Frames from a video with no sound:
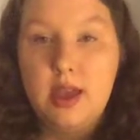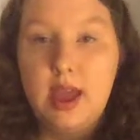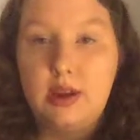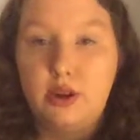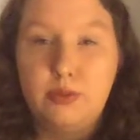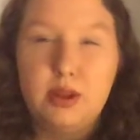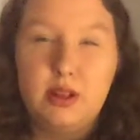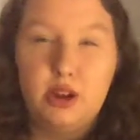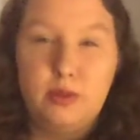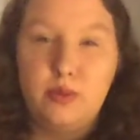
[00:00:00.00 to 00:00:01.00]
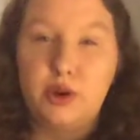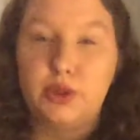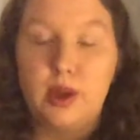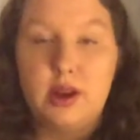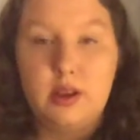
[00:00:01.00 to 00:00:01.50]
and could be a little bit more
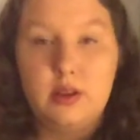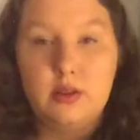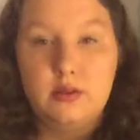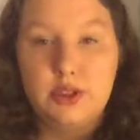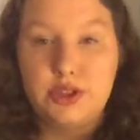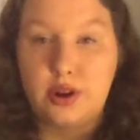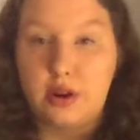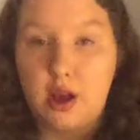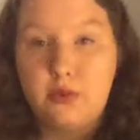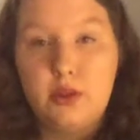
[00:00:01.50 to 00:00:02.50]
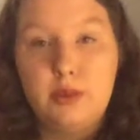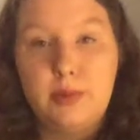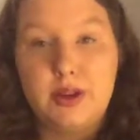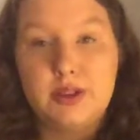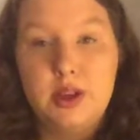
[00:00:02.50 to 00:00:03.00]
threatening to start off with,
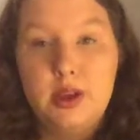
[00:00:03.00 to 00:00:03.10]
but